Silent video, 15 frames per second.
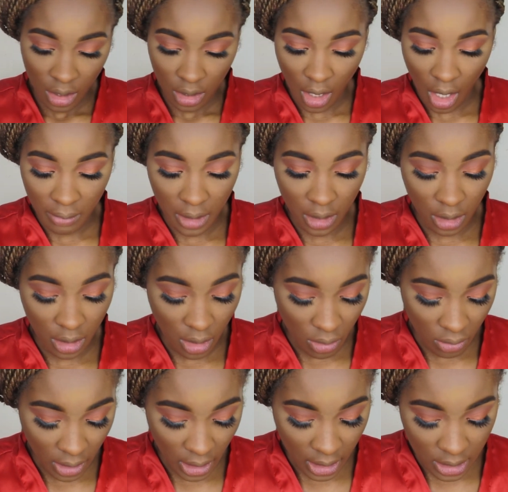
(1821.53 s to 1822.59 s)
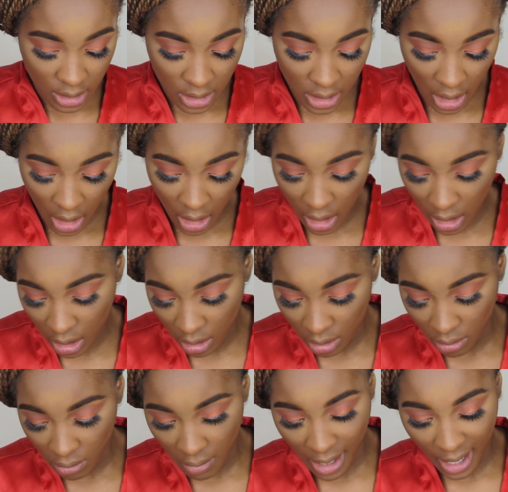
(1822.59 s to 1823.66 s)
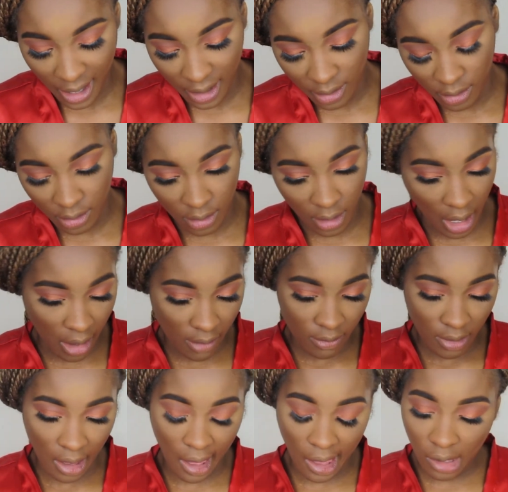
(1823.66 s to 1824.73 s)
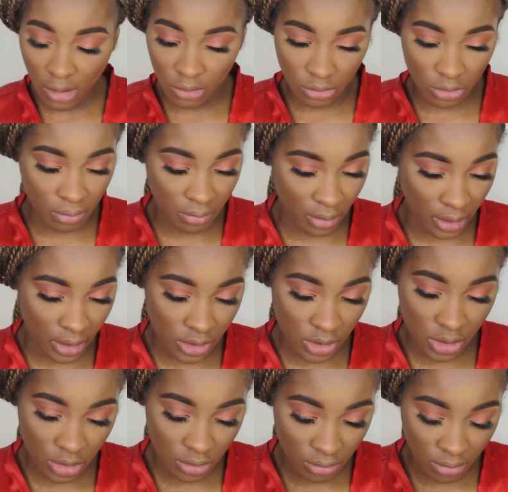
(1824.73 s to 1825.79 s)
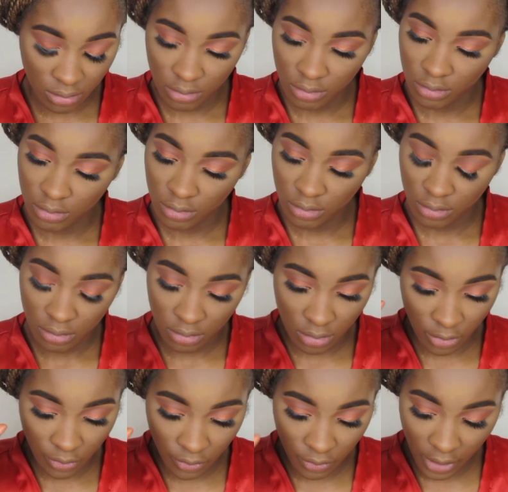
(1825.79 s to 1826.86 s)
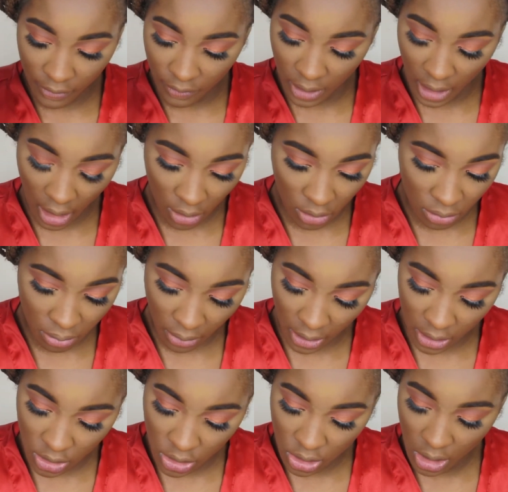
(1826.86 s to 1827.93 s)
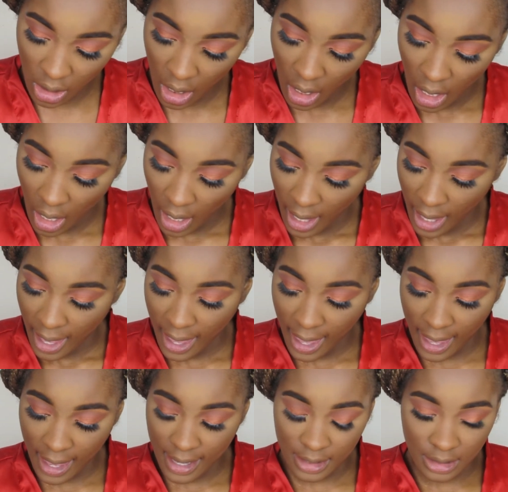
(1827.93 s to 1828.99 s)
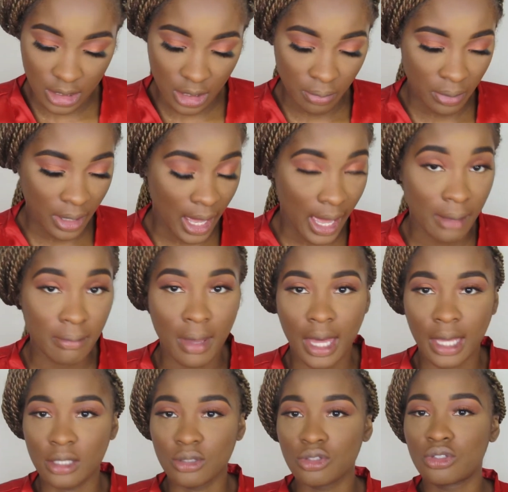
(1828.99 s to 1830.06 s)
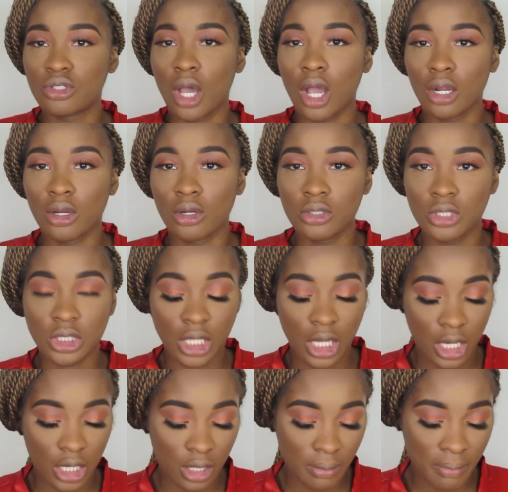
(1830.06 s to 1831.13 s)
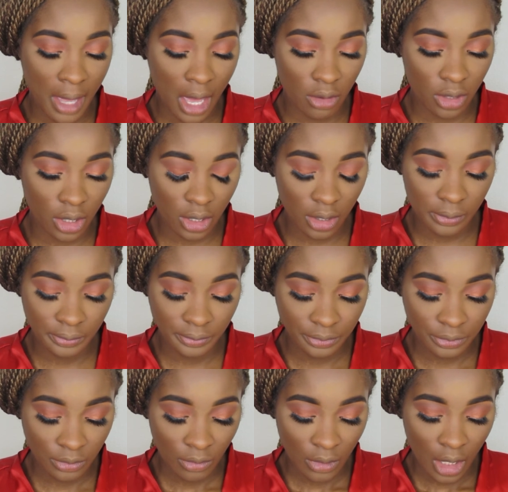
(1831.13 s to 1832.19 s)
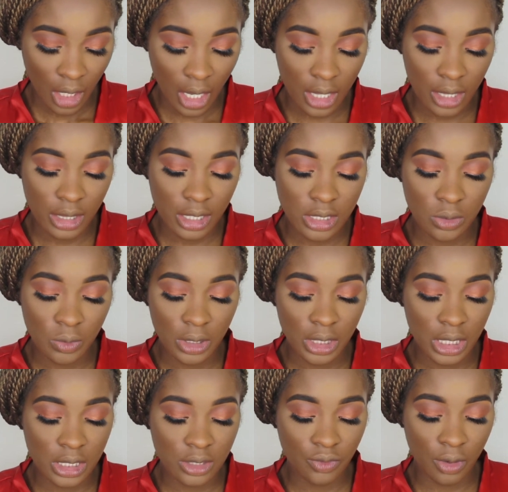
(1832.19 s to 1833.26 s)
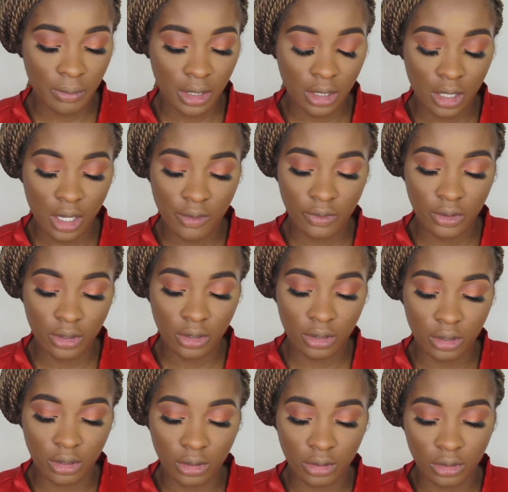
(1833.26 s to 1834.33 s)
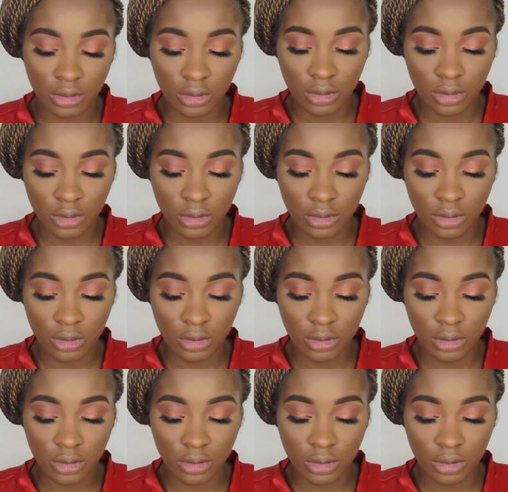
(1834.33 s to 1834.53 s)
now I'm going to go and take my angled brush, fluffy angled brush, and apply my darker shade of powder. And this one is from the CoverGirl